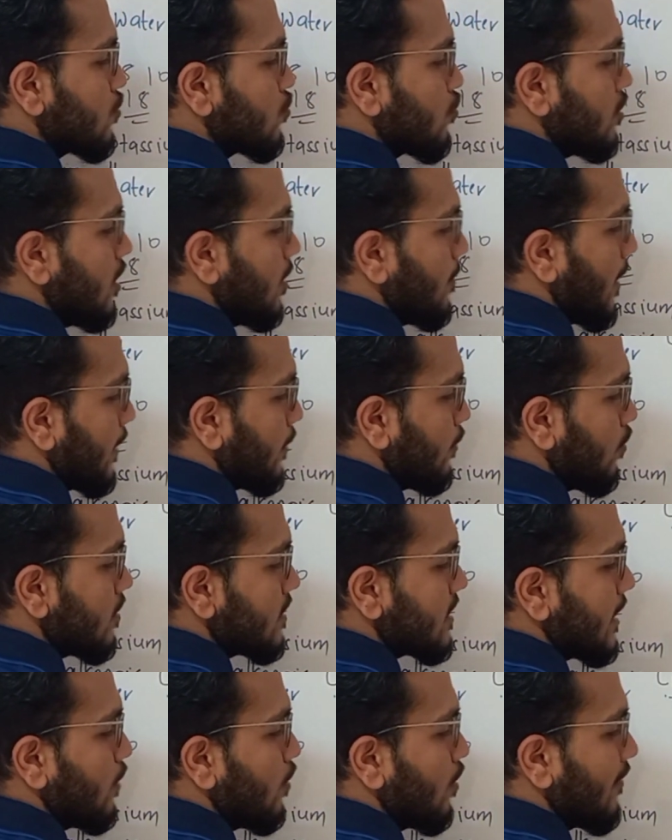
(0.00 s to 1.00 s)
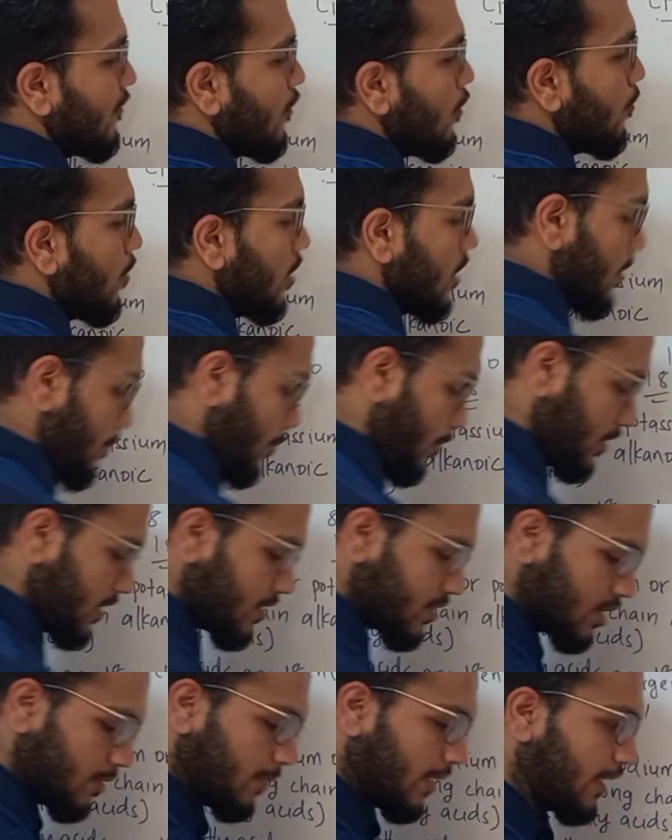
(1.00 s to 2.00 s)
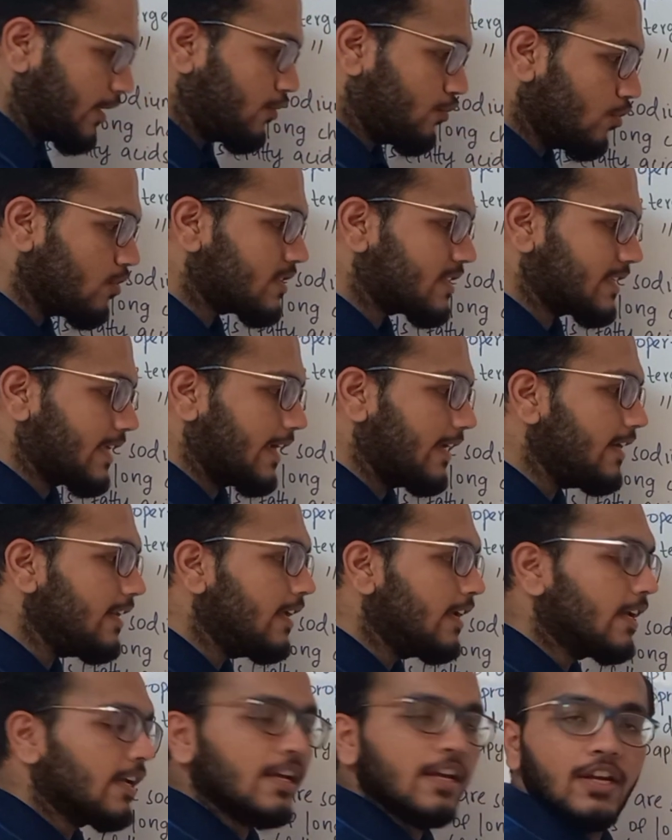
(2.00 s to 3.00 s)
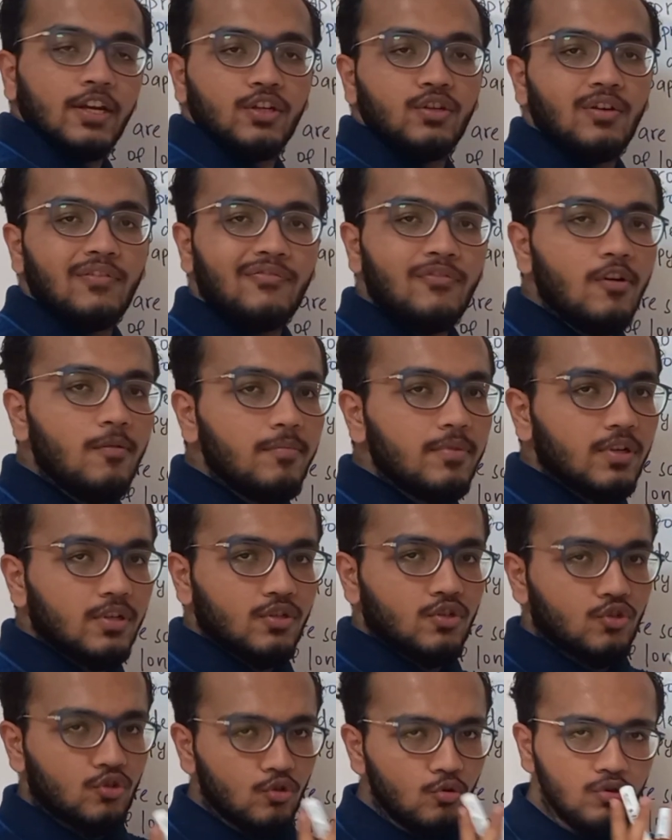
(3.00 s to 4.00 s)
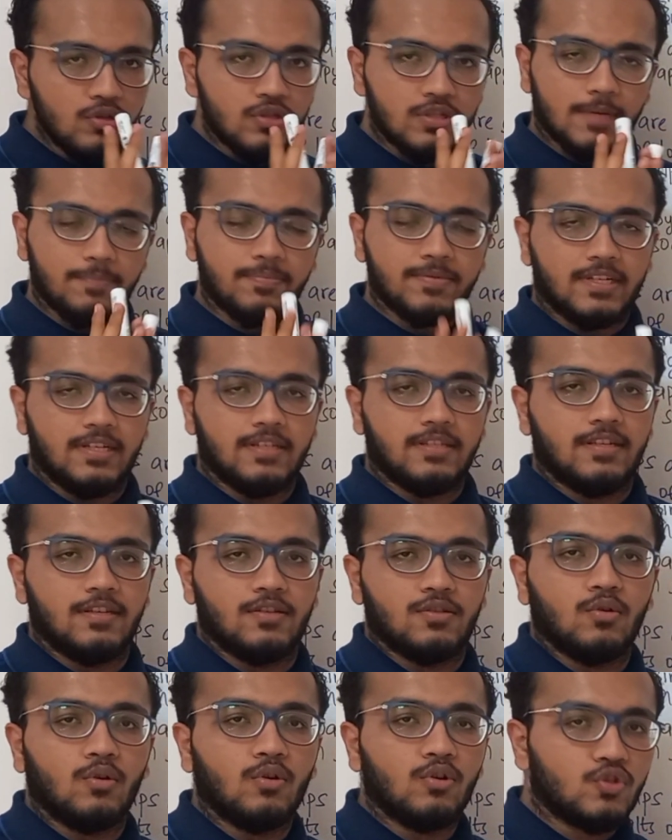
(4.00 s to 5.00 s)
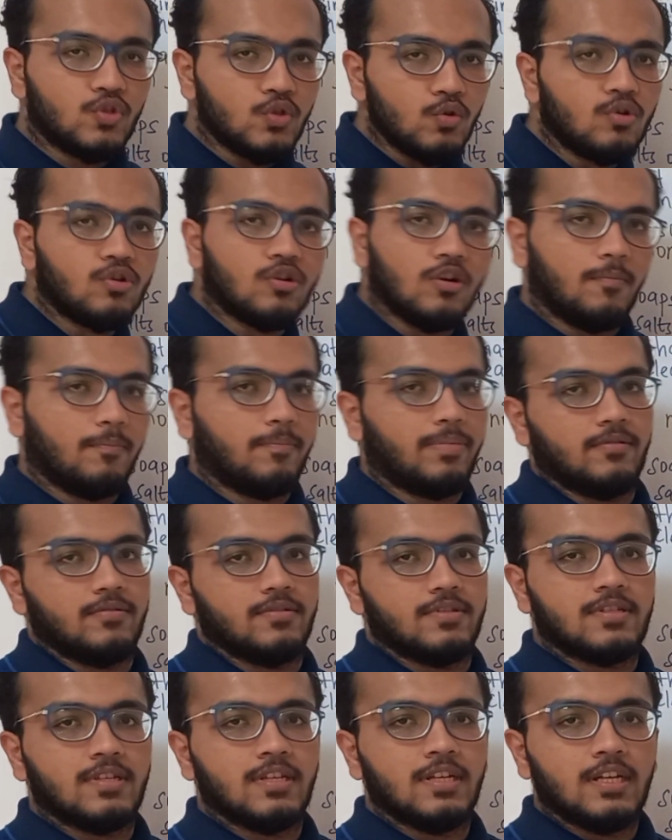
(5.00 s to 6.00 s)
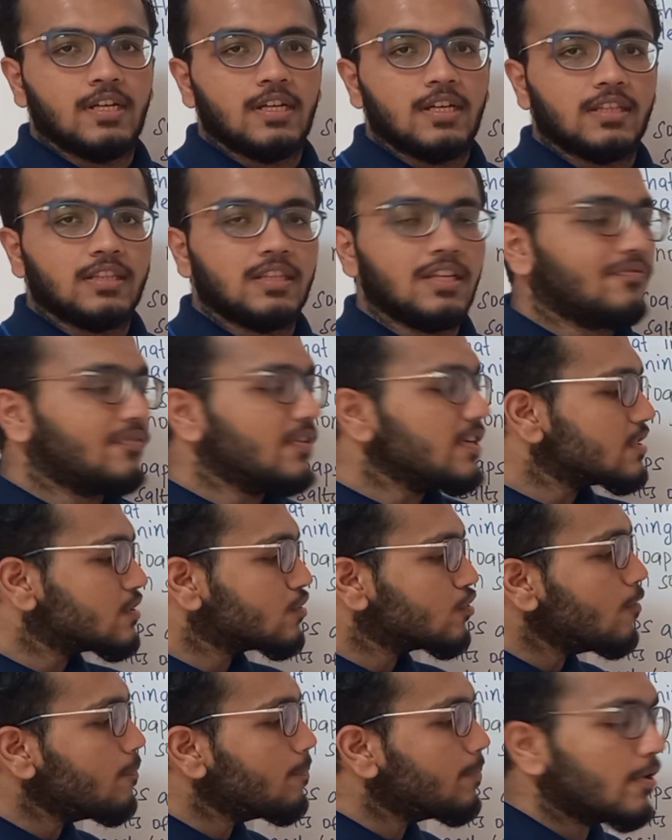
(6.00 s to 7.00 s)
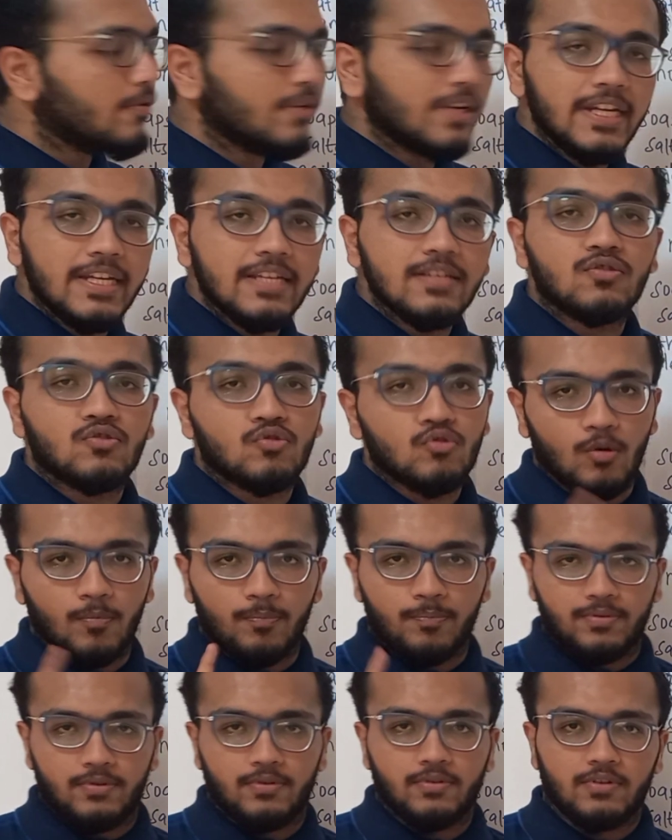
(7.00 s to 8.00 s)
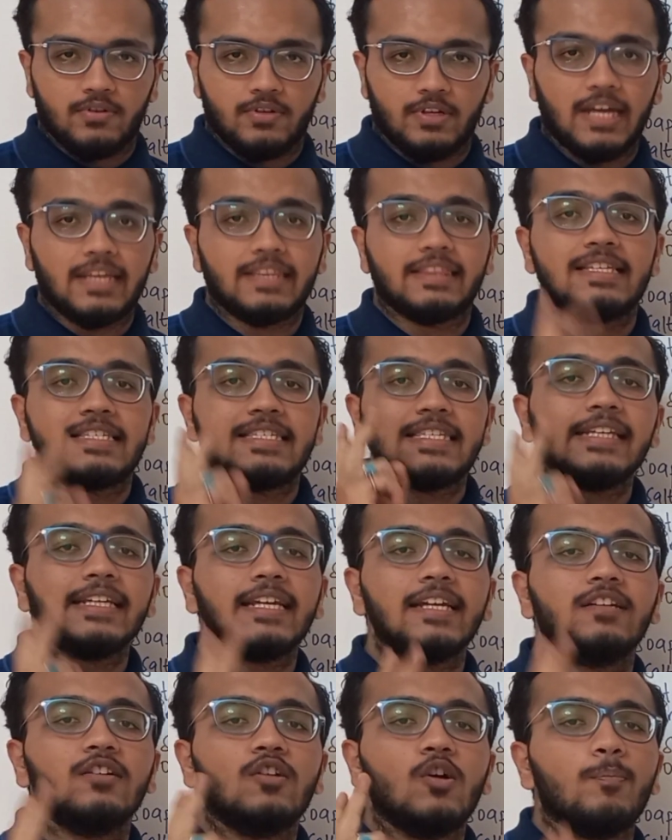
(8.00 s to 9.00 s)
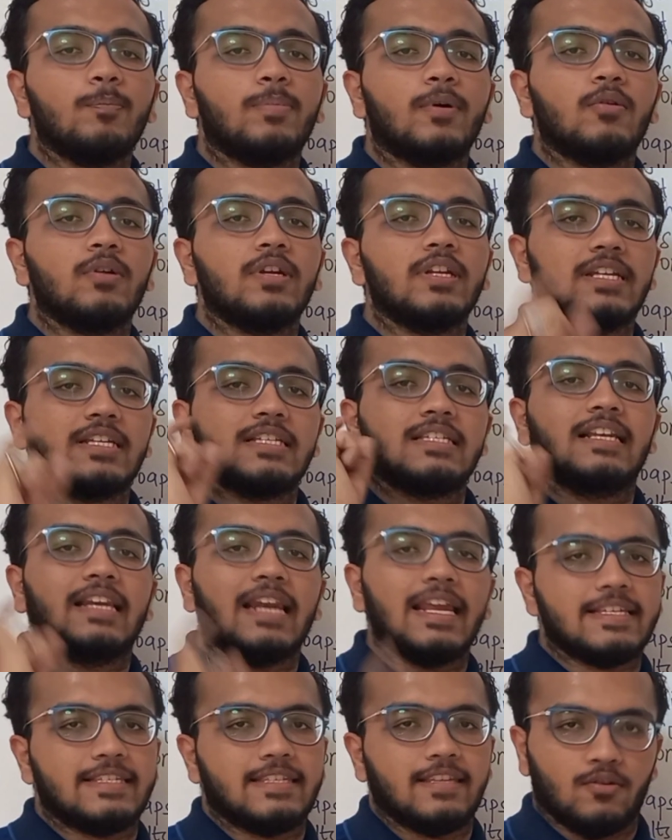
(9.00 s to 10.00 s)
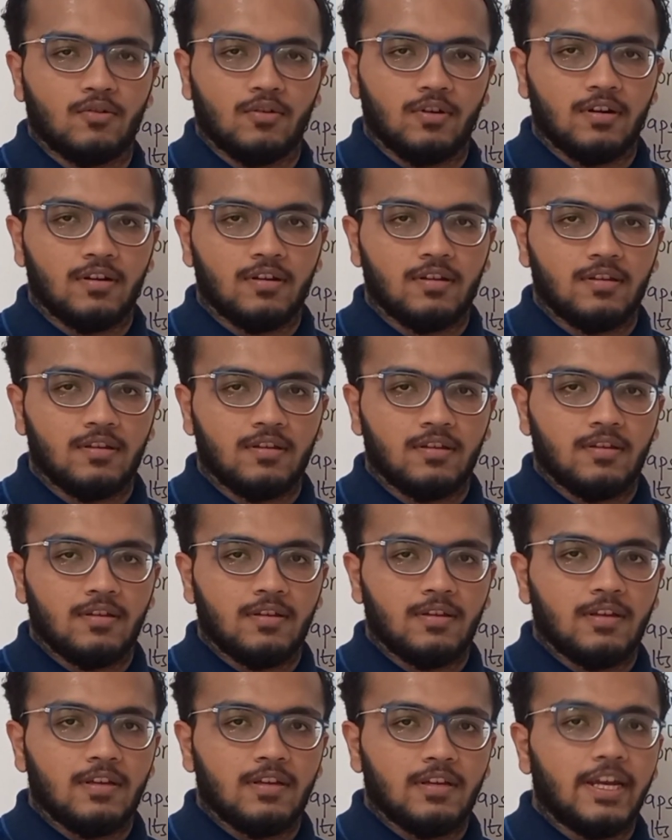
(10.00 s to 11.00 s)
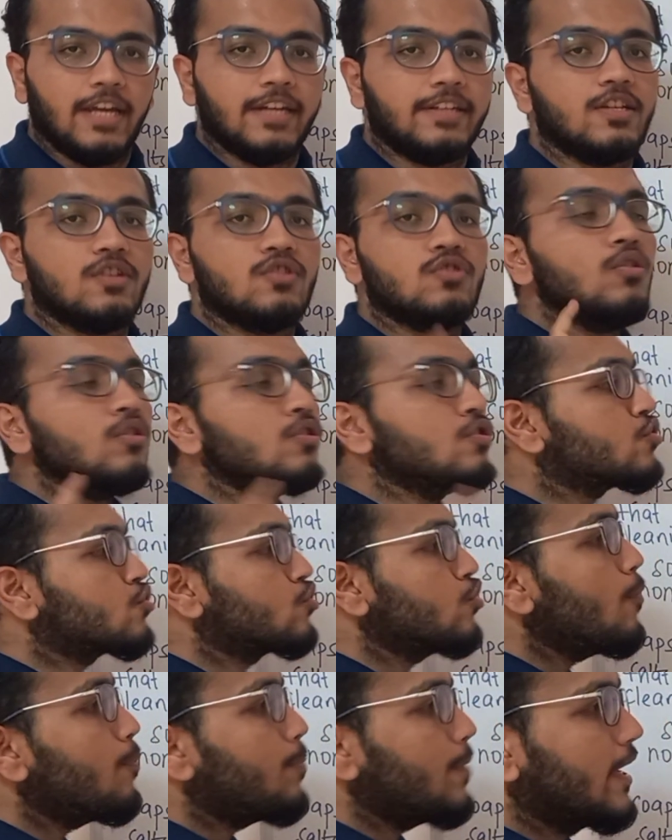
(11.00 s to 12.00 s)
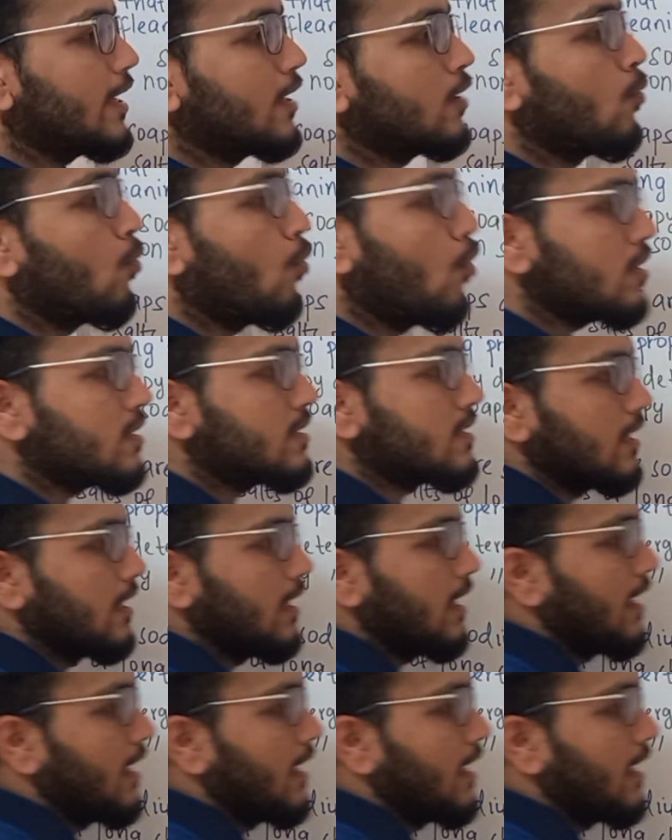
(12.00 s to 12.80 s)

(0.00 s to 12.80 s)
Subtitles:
sodium hydroxide or 4 molar potassium hydroxide, you formed two substances or two compounds. The first compound is soap and the second compound is glycerol. It is not soap and water